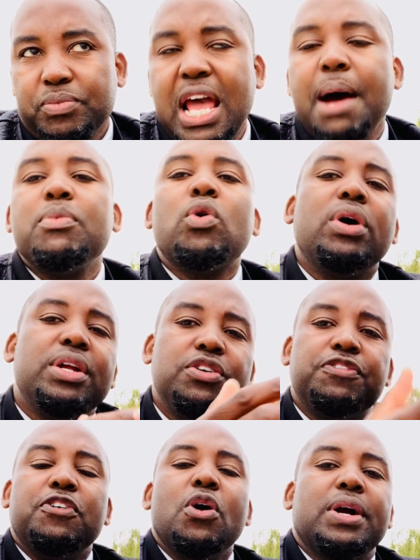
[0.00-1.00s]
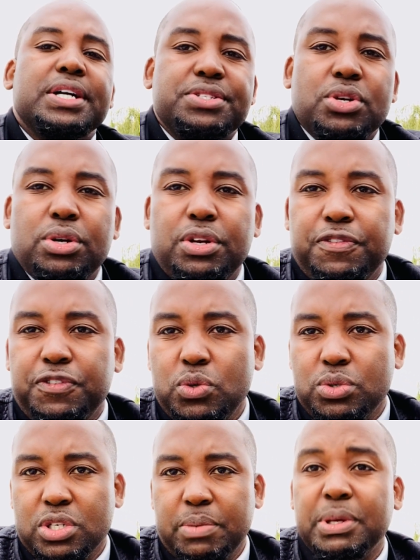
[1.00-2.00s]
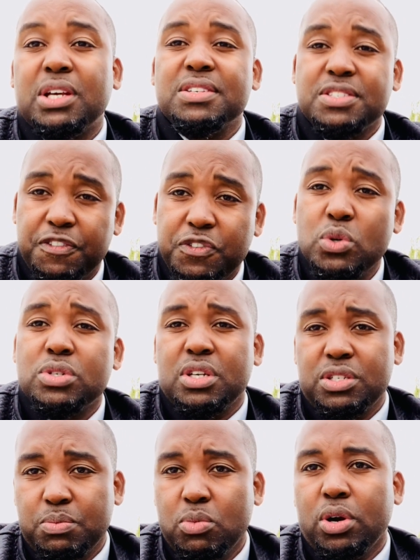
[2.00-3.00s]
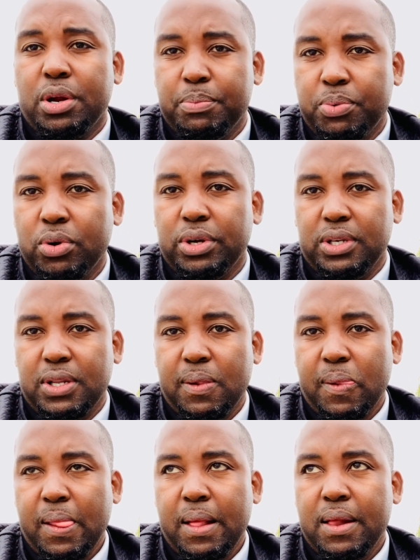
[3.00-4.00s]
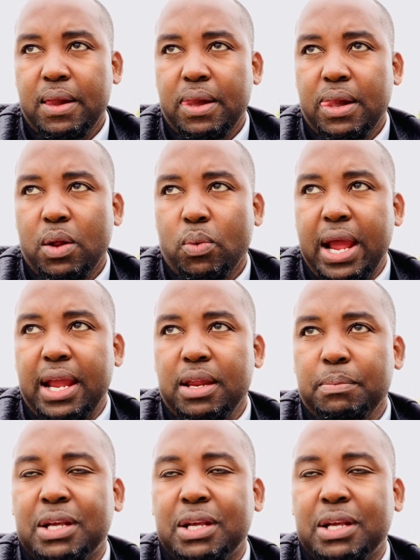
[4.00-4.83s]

I'm going to focus on the future because the future is more important, right?